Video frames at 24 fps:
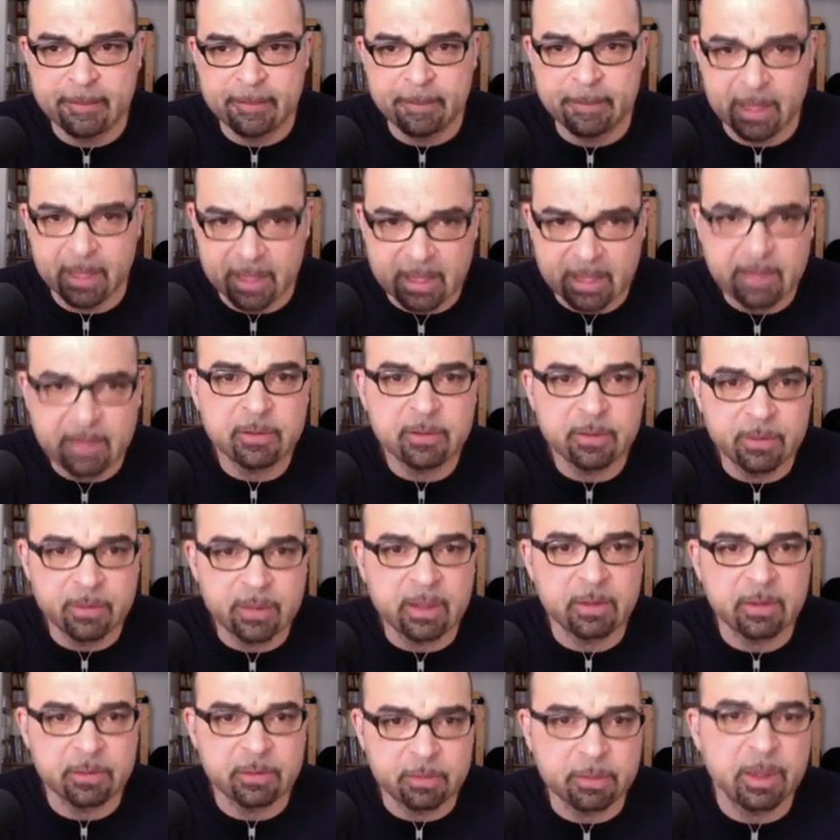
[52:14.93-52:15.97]
It is
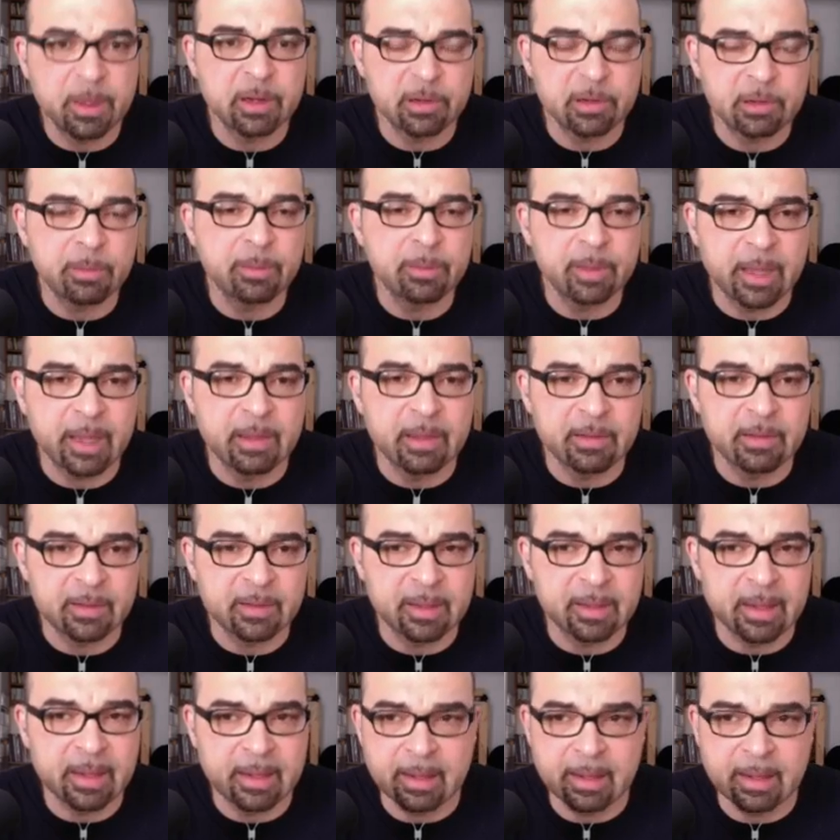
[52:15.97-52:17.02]
a special place, and
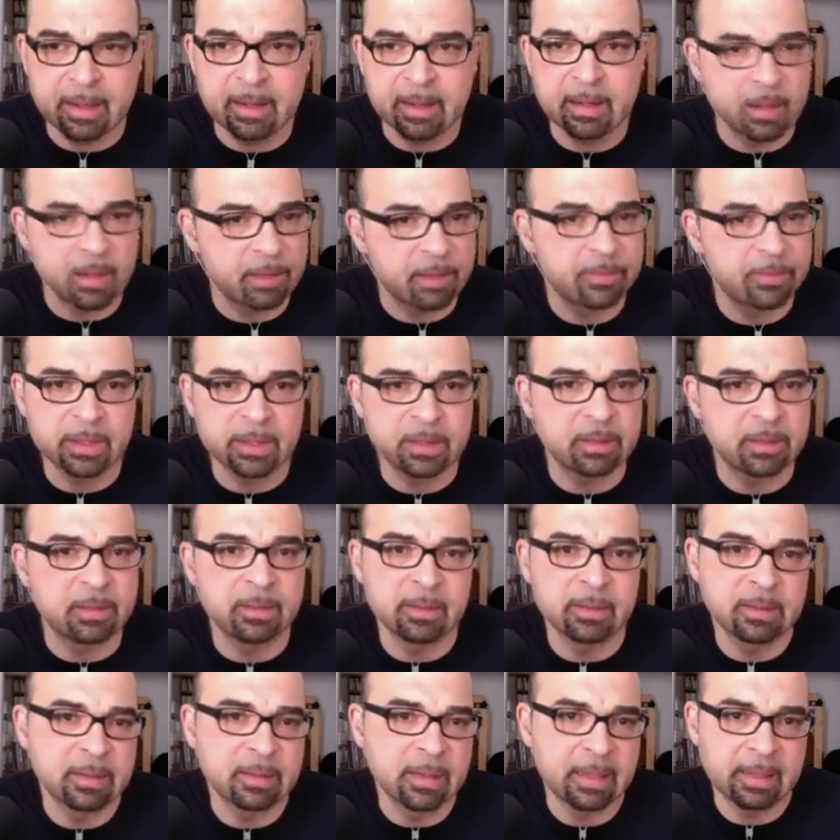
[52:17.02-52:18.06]
I loved it.
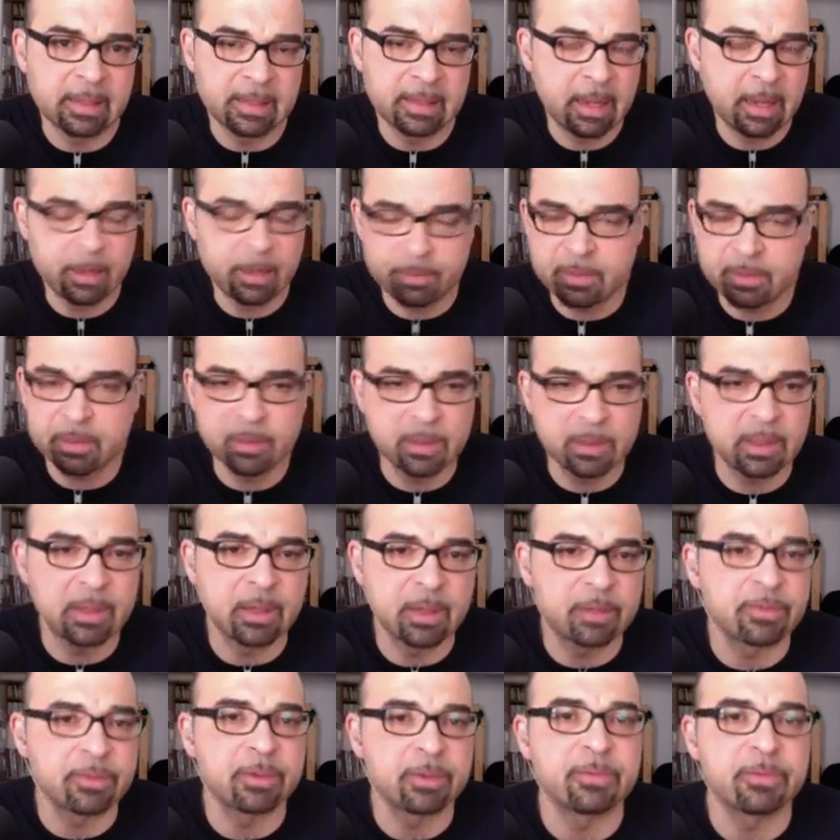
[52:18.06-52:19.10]
I absolutely
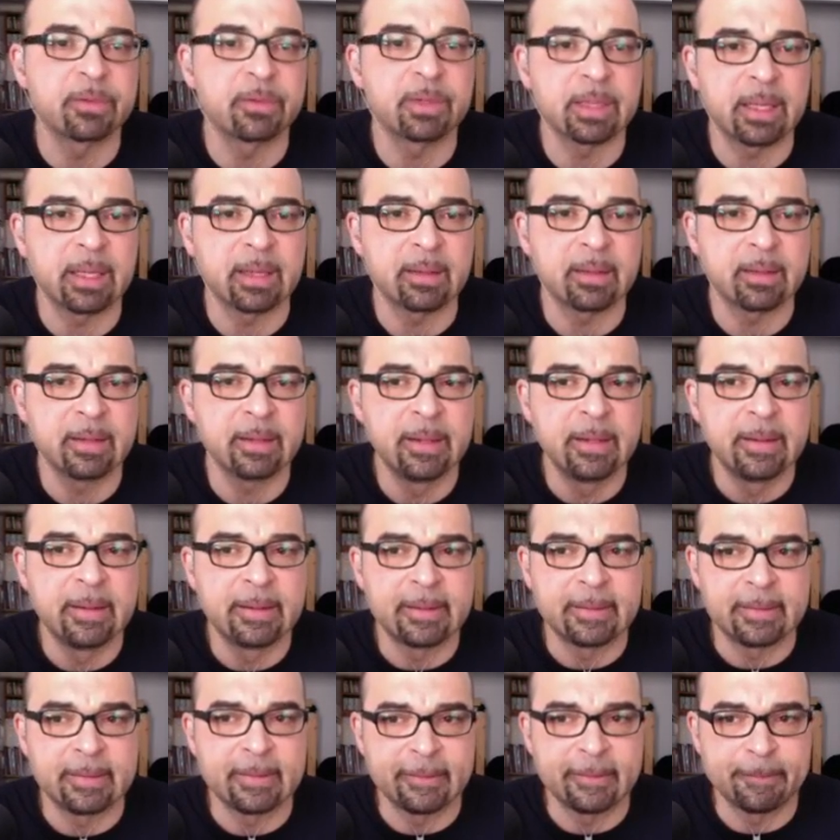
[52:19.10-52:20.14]
love it for that.
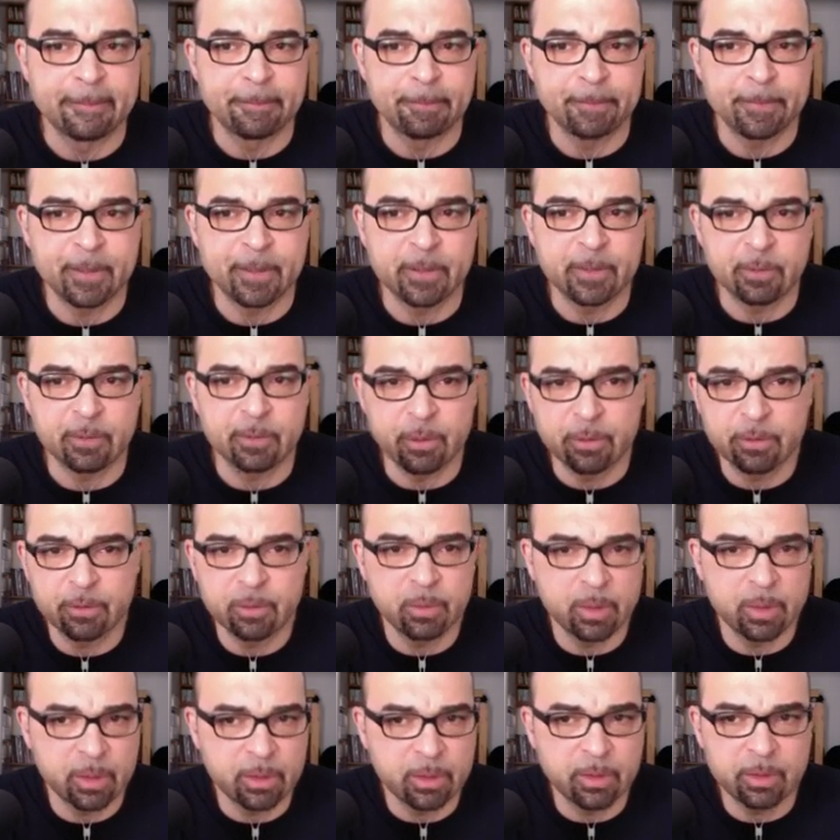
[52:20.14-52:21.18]
It's also
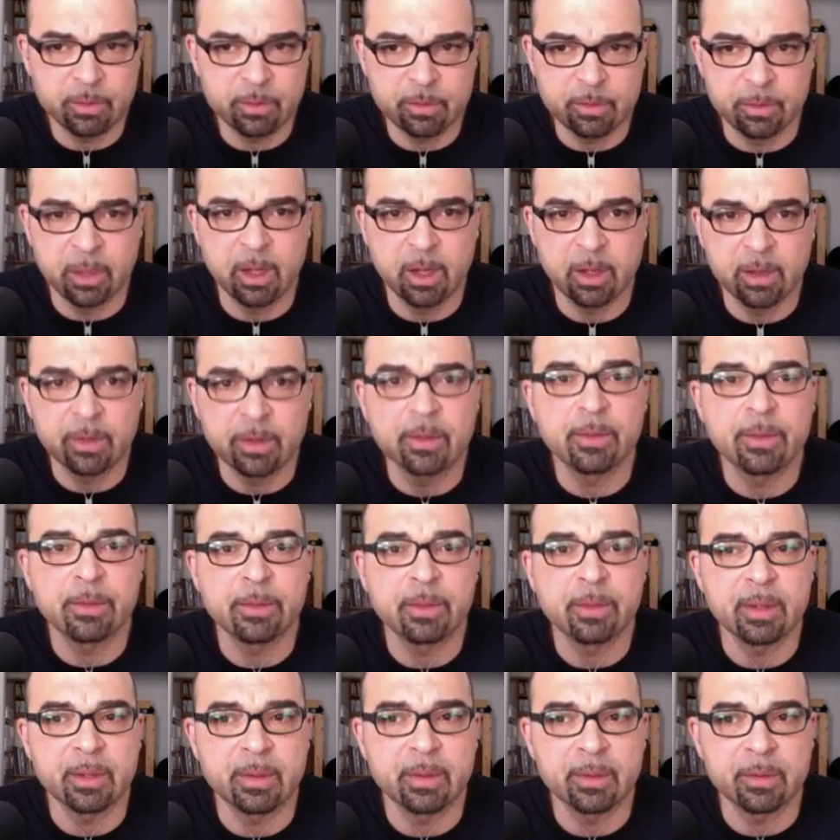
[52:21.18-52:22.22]
one of the smaller
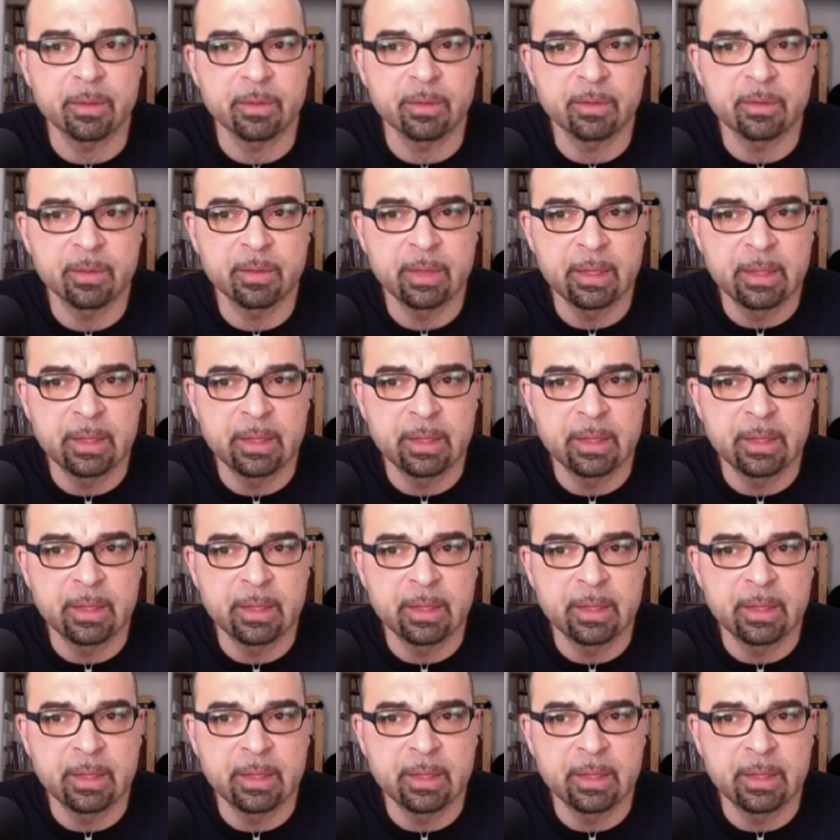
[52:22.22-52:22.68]
theaters.